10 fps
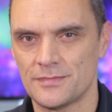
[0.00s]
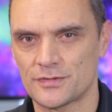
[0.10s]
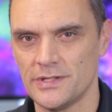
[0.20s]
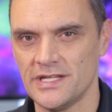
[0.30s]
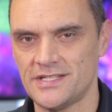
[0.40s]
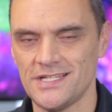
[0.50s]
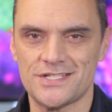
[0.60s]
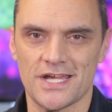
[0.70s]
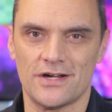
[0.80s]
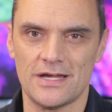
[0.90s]
between the
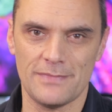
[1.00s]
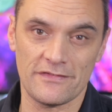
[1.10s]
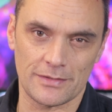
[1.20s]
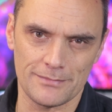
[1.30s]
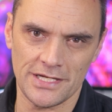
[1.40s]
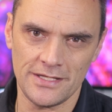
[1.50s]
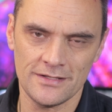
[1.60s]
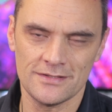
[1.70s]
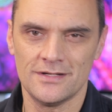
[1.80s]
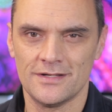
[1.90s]
DJI Mavic
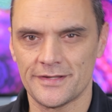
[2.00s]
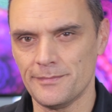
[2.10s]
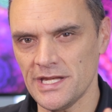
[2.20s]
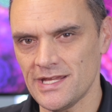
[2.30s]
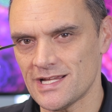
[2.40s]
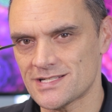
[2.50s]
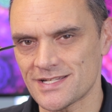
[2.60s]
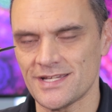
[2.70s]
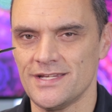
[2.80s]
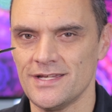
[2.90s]
Mini, the Mini
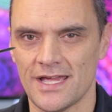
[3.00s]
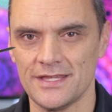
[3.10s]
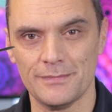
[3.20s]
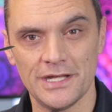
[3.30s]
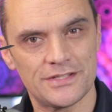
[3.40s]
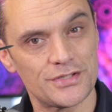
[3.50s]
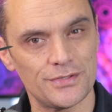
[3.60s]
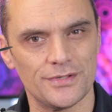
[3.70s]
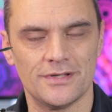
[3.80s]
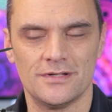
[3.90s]
SE and the Mini
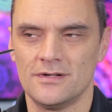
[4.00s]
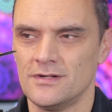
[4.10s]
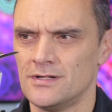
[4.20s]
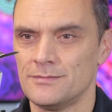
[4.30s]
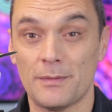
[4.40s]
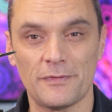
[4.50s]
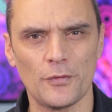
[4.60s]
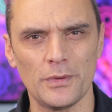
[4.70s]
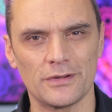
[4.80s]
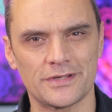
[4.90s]
2. But
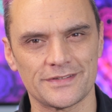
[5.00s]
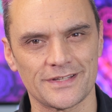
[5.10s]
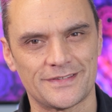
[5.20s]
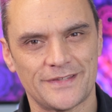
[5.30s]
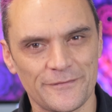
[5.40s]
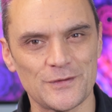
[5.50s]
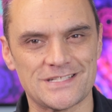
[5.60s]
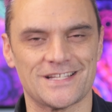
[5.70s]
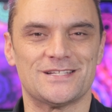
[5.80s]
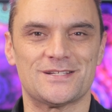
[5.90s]
before we look at the
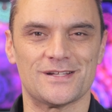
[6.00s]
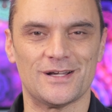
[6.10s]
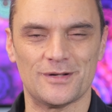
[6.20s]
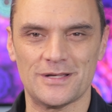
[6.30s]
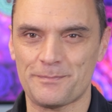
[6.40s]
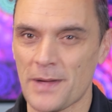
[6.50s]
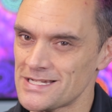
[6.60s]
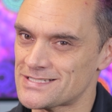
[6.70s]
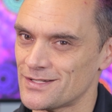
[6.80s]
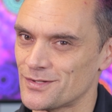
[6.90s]
differences, it
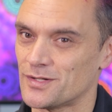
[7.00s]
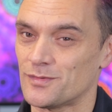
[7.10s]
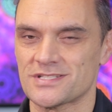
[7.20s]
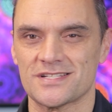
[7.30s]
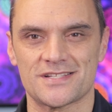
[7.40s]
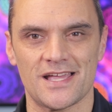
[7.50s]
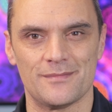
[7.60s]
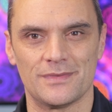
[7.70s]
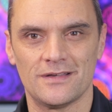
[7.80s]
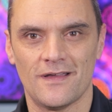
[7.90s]
pays to look at what's the same.